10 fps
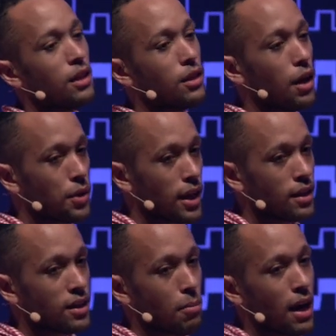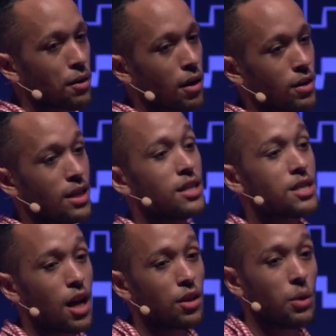load it in the background, and then
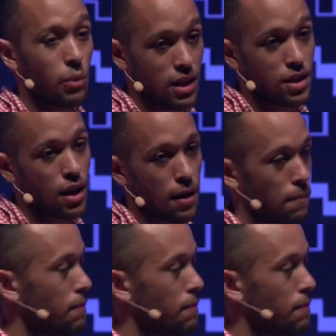tell you when it's done.